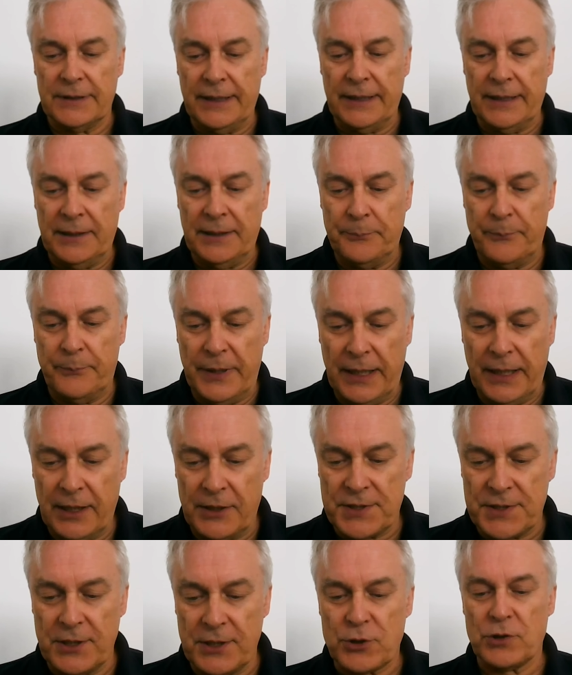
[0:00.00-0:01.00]
The
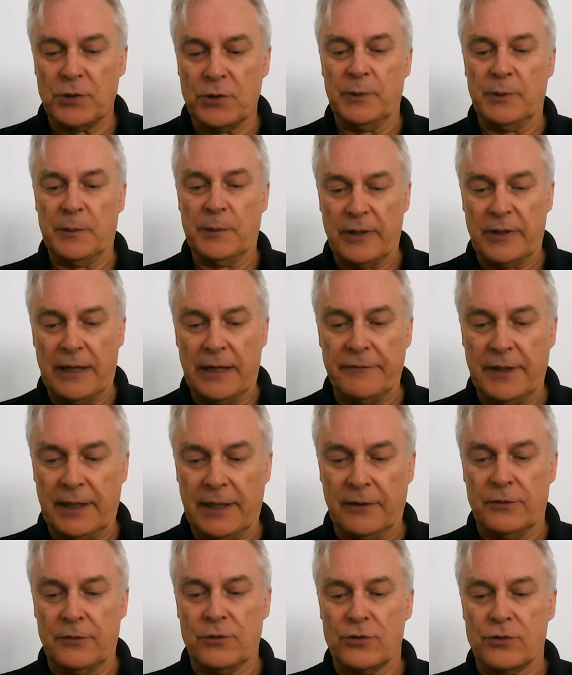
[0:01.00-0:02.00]
biggest issue with private
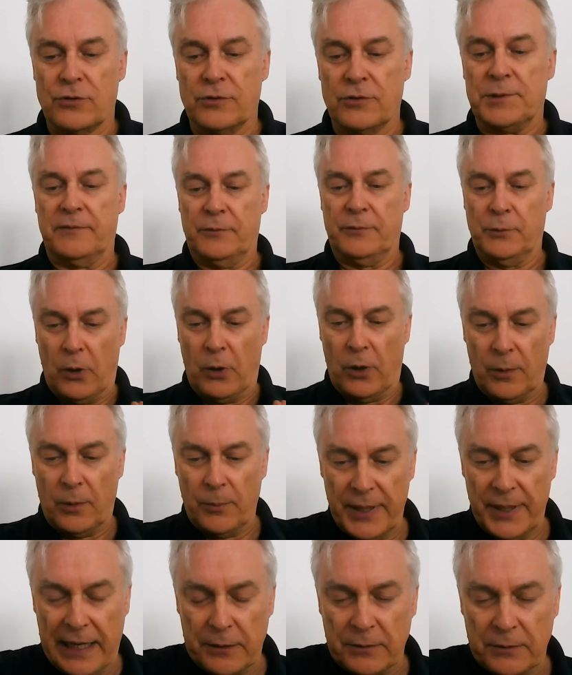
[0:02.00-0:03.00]
health insurance, if you
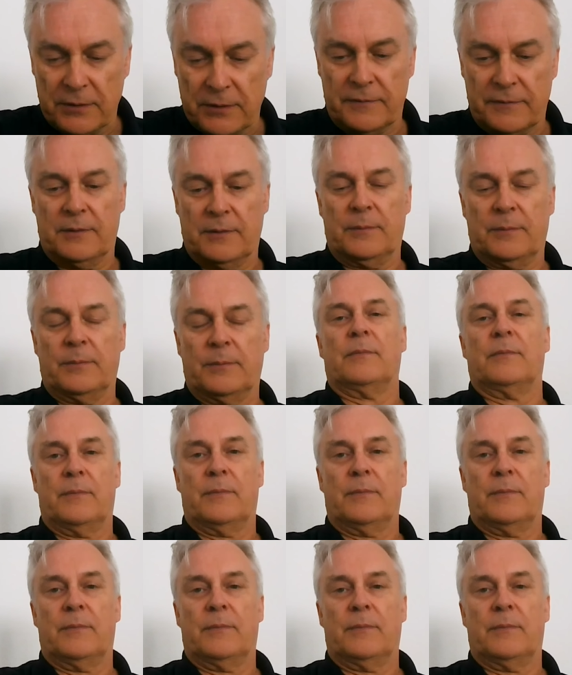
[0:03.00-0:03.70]
opt out of the,